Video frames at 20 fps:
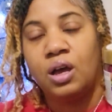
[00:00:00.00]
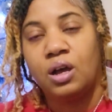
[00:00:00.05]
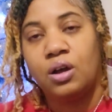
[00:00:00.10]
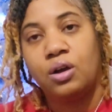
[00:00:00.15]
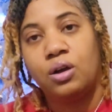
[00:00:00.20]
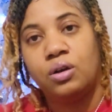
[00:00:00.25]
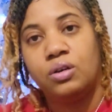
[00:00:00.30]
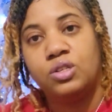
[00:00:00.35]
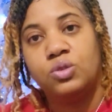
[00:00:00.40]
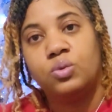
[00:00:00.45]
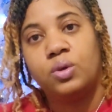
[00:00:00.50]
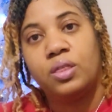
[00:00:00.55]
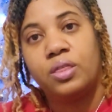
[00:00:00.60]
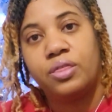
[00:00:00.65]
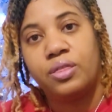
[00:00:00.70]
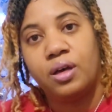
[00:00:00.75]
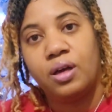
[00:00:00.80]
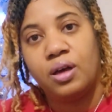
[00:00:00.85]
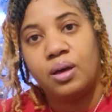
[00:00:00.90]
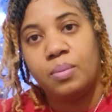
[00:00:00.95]
girls with
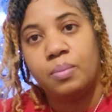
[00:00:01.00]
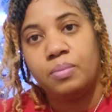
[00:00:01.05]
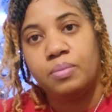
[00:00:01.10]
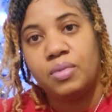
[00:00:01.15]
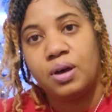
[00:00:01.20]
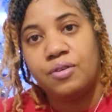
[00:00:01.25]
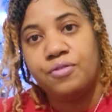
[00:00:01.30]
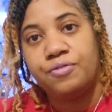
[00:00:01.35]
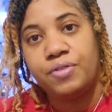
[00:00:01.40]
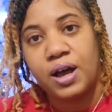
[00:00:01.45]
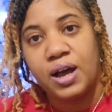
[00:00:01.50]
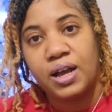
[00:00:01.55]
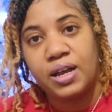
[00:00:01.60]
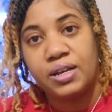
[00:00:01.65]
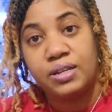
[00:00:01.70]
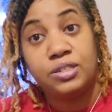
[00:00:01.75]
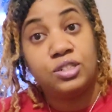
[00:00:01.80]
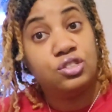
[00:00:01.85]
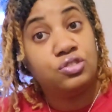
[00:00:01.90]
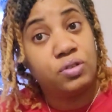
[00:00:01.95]
um,
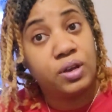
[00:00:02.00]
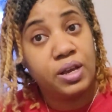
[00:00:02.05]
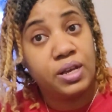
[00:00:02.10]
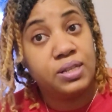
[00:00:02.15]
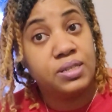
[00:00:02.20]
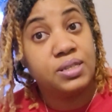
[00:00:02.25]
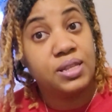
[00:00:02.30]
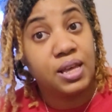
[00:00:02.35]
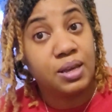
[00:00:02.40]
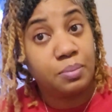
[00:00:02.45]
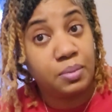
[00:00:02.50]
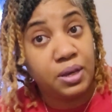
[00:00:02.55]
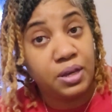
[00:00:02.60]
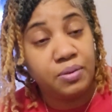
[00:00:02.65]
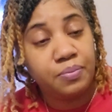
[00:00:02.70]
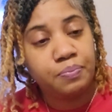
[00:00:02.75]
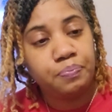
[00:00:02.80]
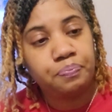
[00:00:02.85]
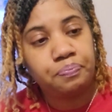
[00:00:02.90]
fine strands like me.